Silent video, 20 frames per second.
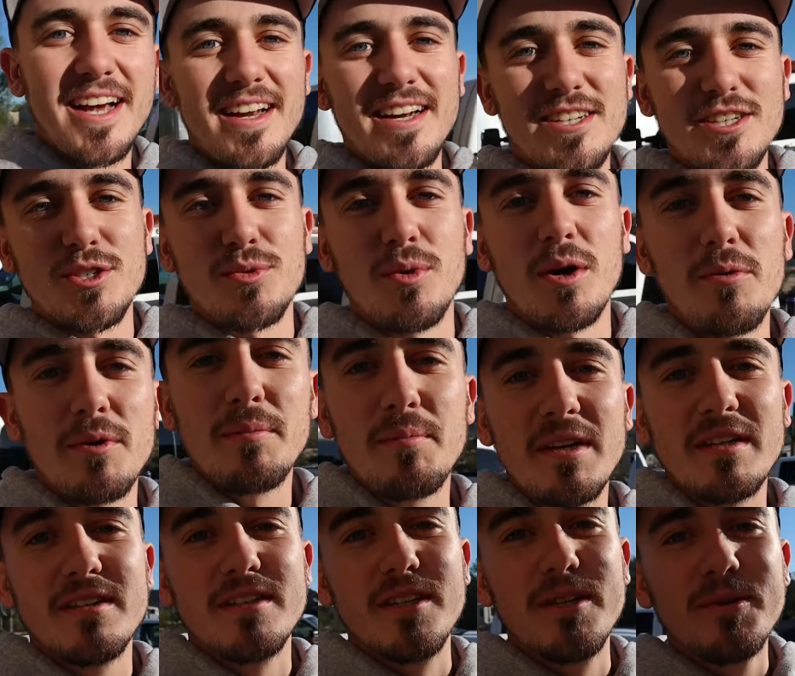kind of just what we've
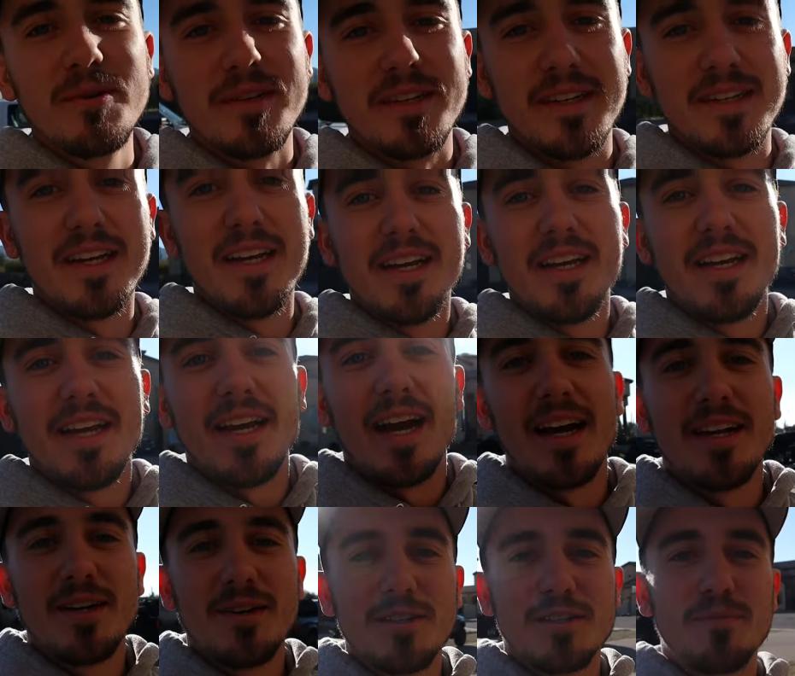been doing.
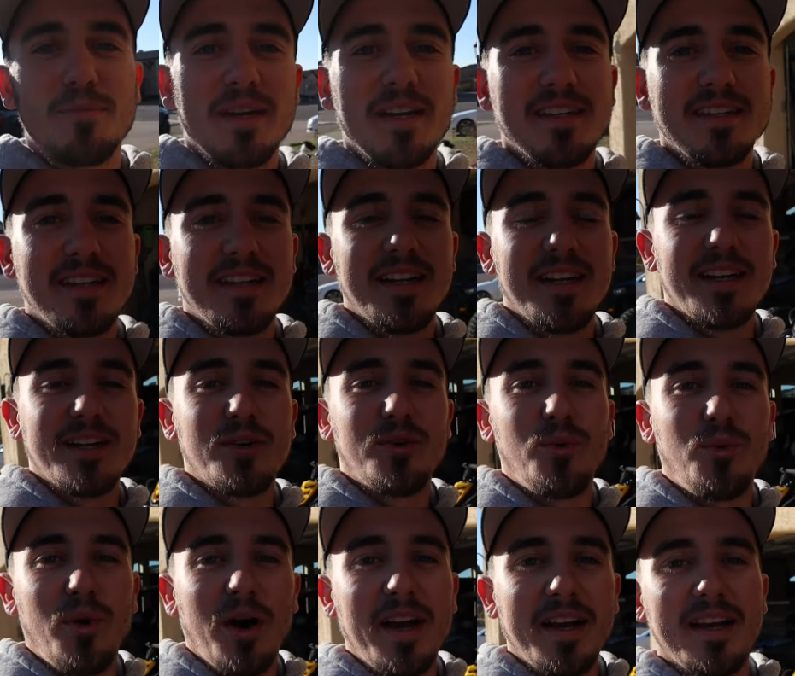I know it's been
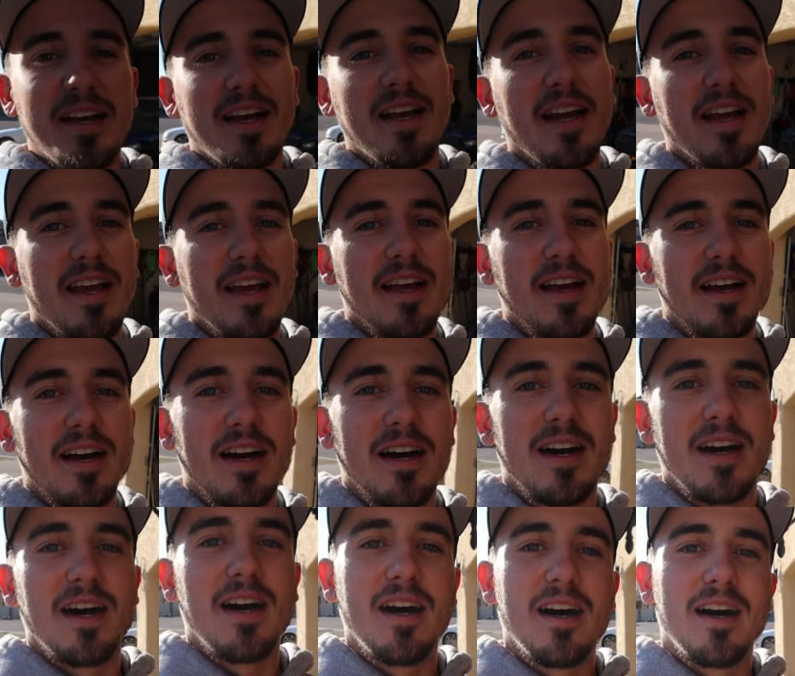quite
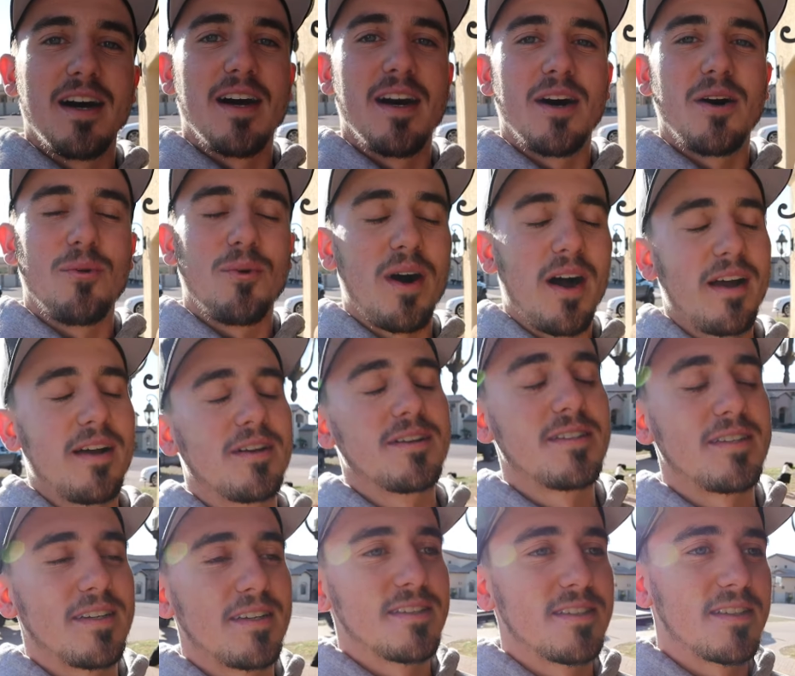a while
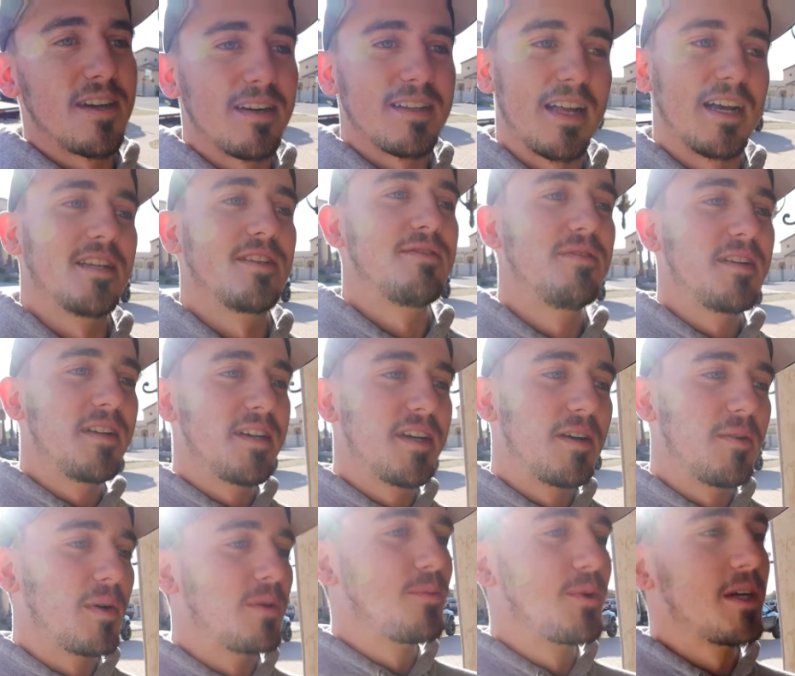since our last
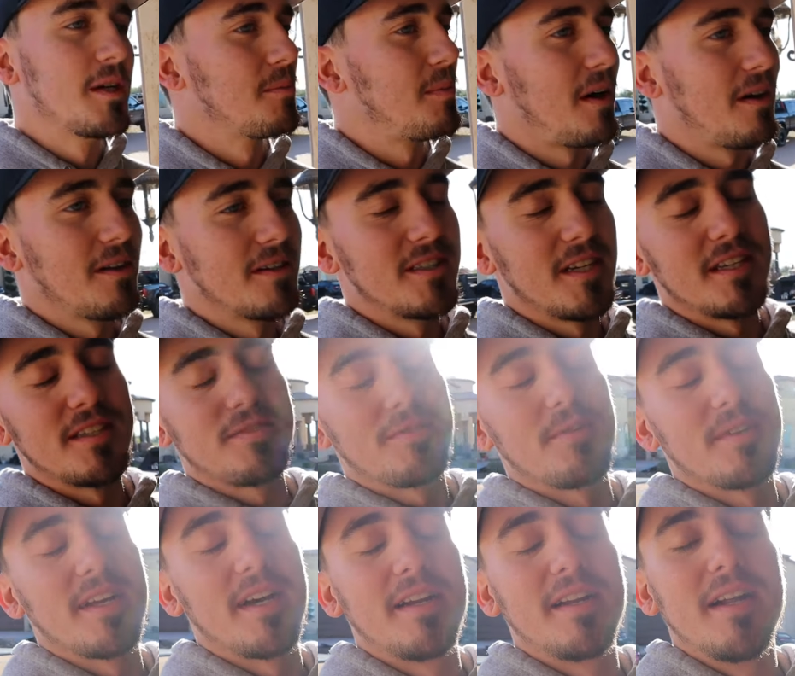video, and we apologize
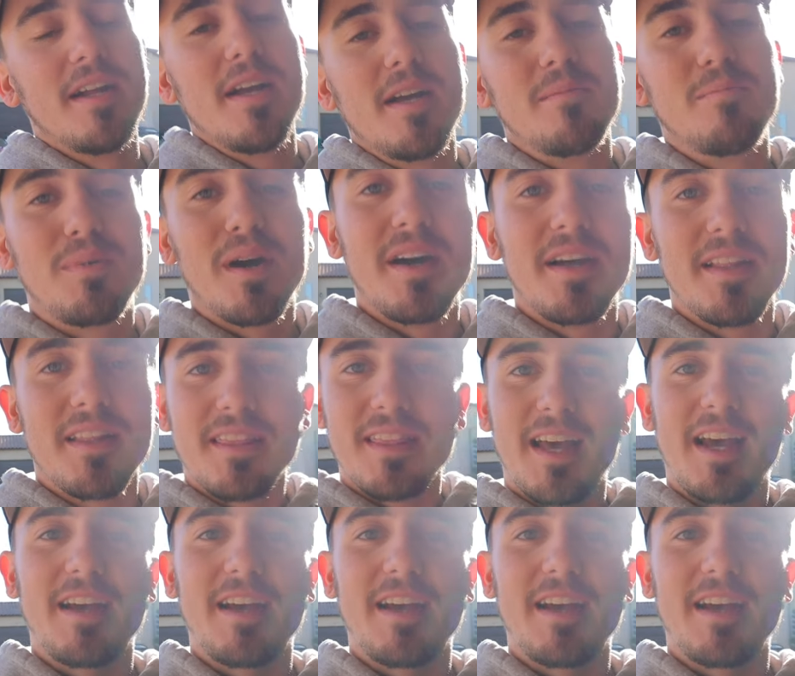for that, but